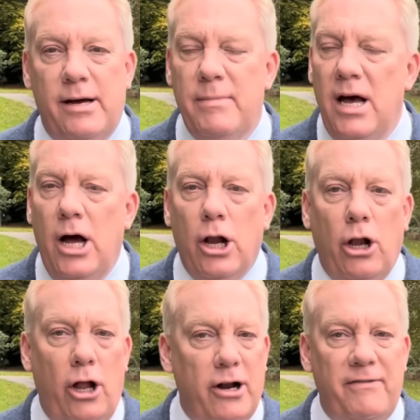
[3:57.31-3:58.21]
A
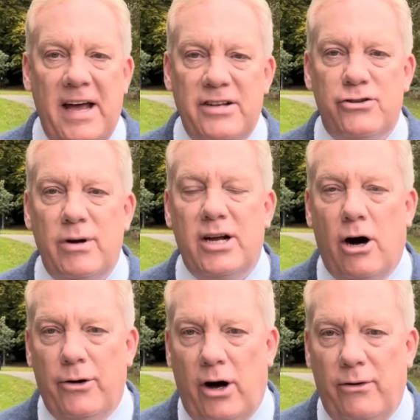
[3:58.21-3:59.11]
lot of history
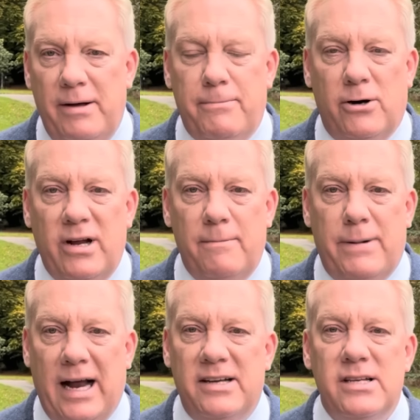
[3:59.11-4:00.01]
gone on in Buckingham
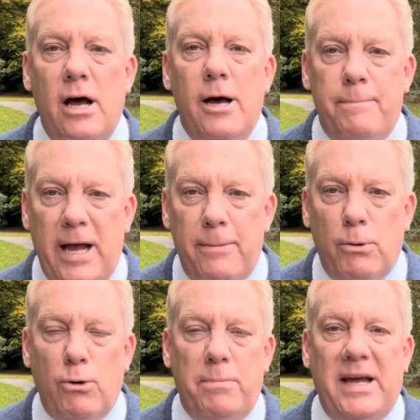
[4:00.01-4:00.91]
Palace,
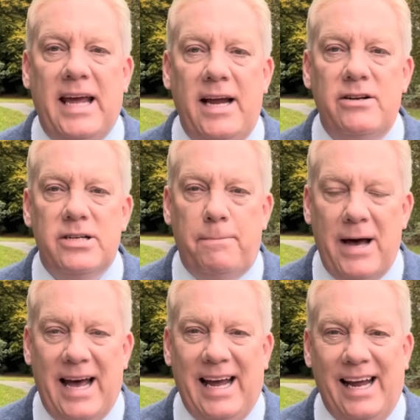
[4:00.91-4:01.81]
people would be keen to
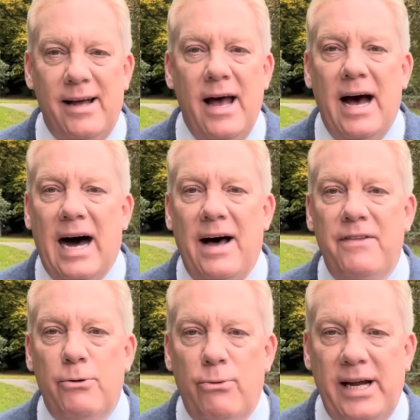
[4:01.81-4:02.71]
pay. And
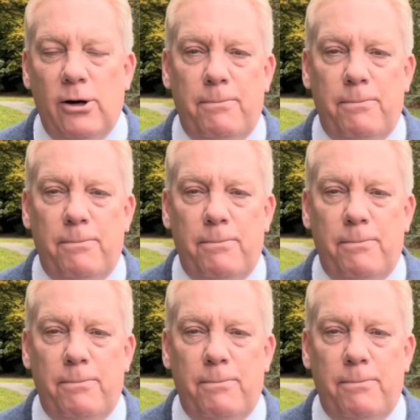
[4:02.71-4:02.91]
the real